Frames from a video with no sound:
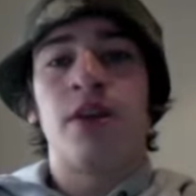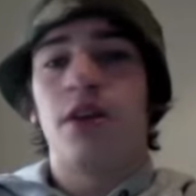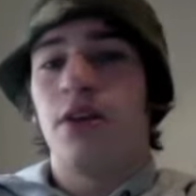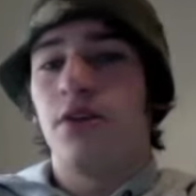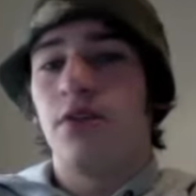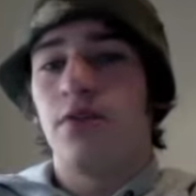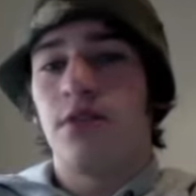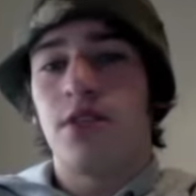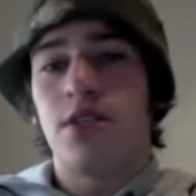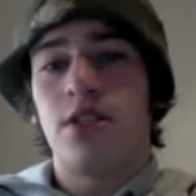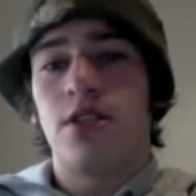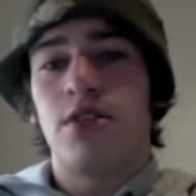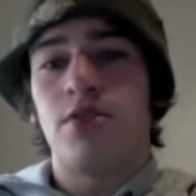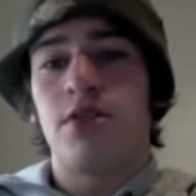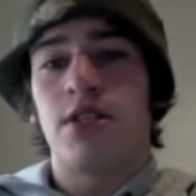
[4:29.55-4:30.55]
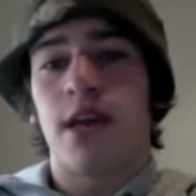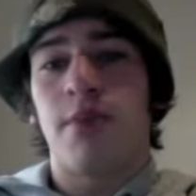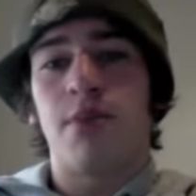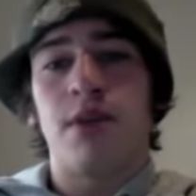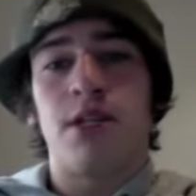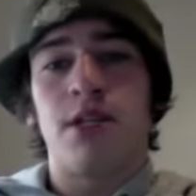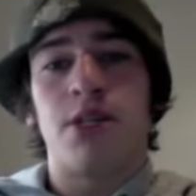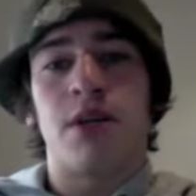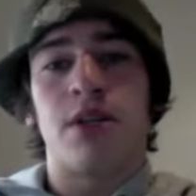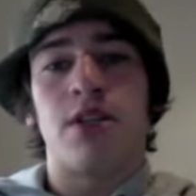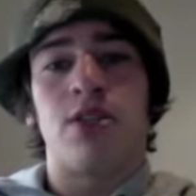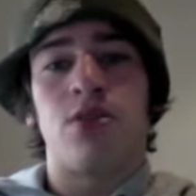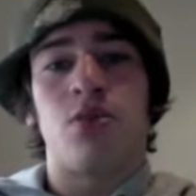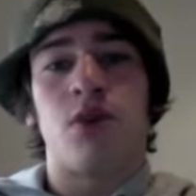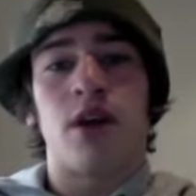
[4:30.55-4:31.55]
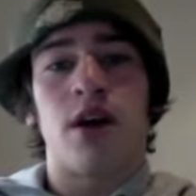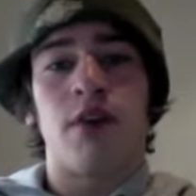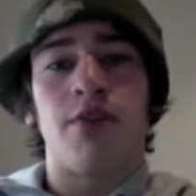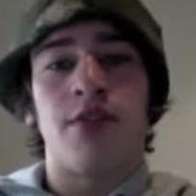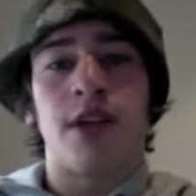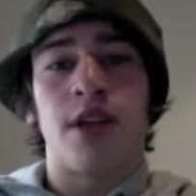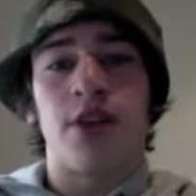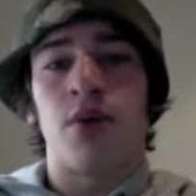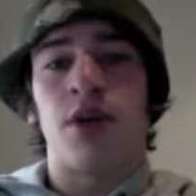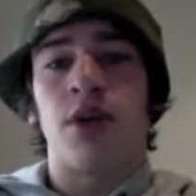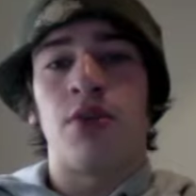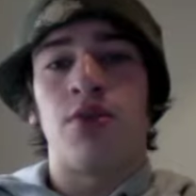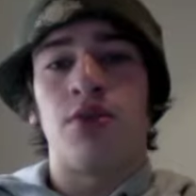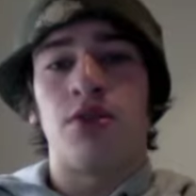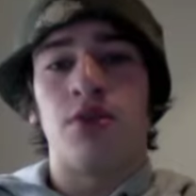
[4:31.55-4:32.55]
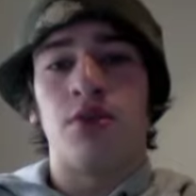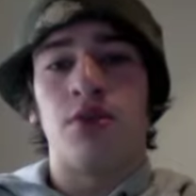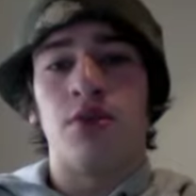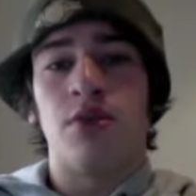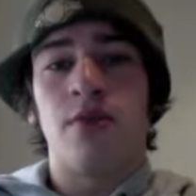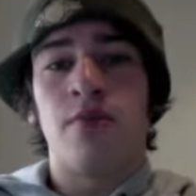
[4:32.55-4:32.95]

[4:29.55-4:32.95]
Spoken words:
University students can't be expected to work off debt their way through school.